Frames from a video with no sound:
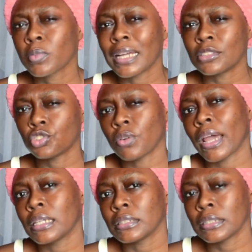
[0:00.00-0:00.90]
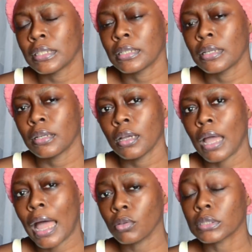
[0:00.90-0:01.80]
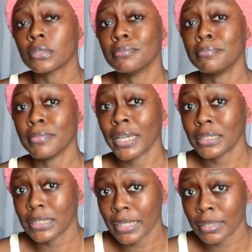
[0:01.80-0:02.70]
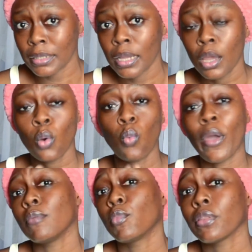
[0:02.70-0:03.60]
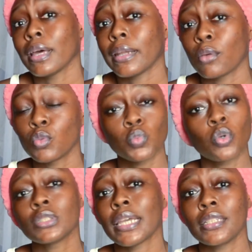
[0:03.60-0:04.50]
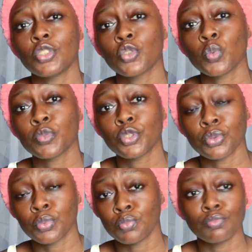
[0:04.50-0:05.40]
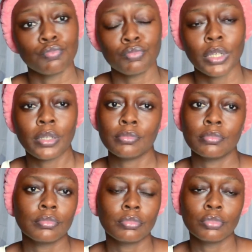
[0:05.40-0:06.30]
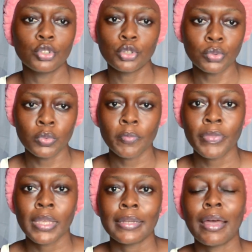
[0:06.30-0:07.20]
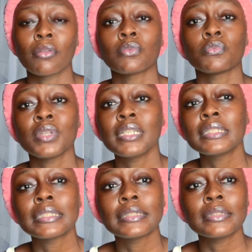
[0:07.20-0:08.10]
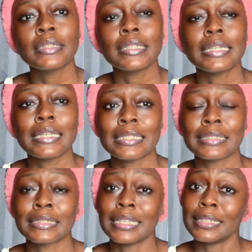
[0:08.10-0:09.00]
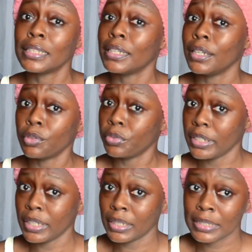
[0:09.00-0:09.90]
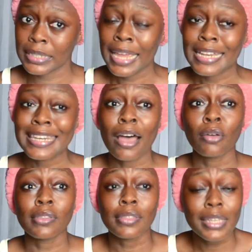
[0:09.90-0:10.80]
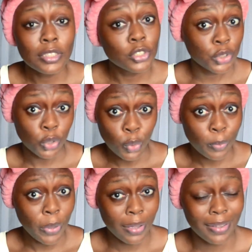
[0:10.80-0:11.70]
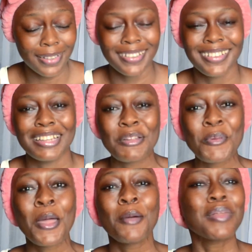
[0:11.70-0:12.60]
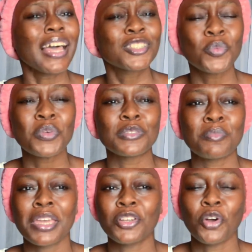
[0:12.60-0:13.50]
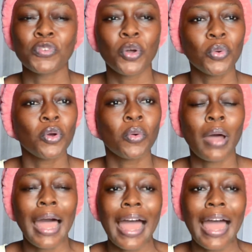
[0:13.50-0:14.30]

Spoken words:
that dries out my skin way more than I would want any soap to do. Now, the reason is in the ingredients. Now, this soap, black soap is made of cocoa